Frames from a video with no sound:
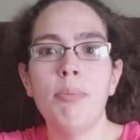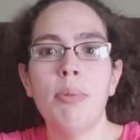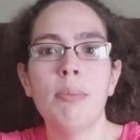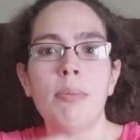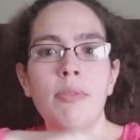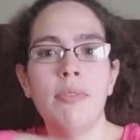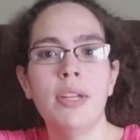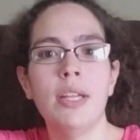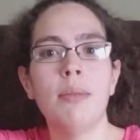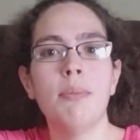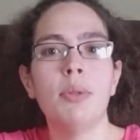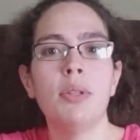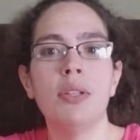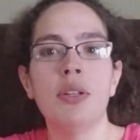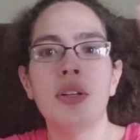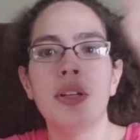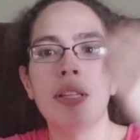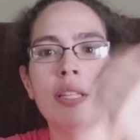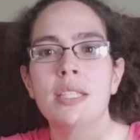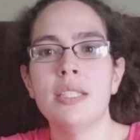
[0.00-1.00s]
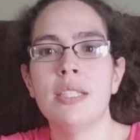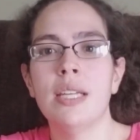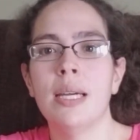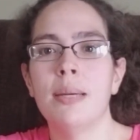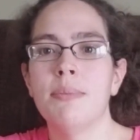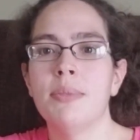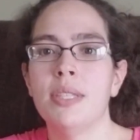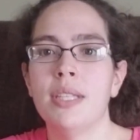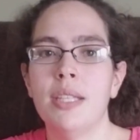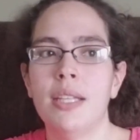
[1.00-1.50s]
I'm available during these
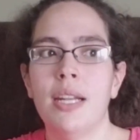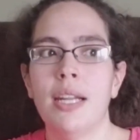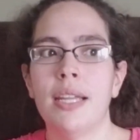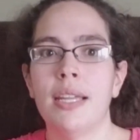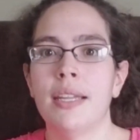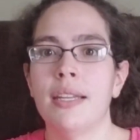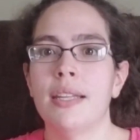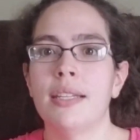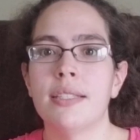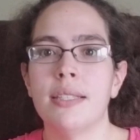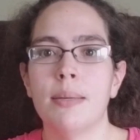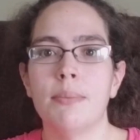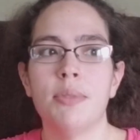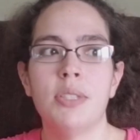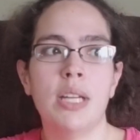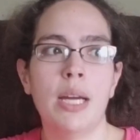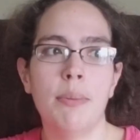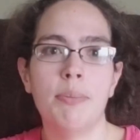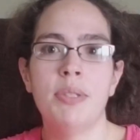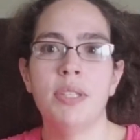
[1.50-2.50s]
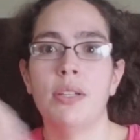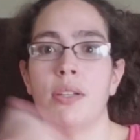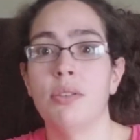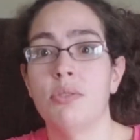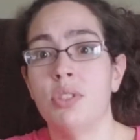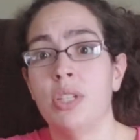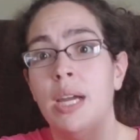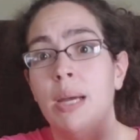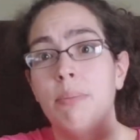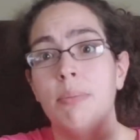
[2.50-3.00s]
times, and then I can accept shops and go
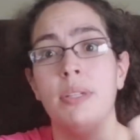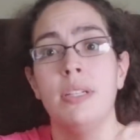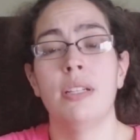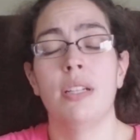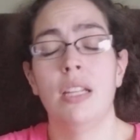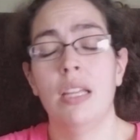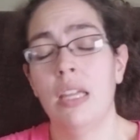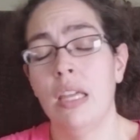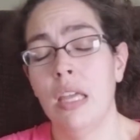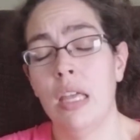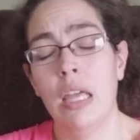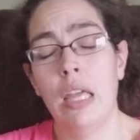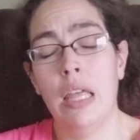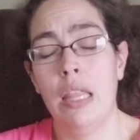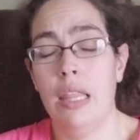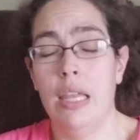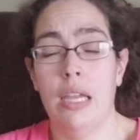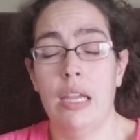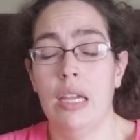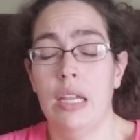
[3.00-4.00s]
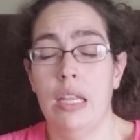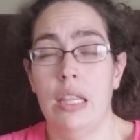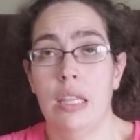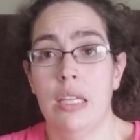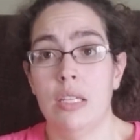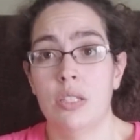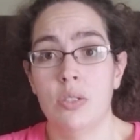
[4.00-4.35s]
shop and that kind of thing.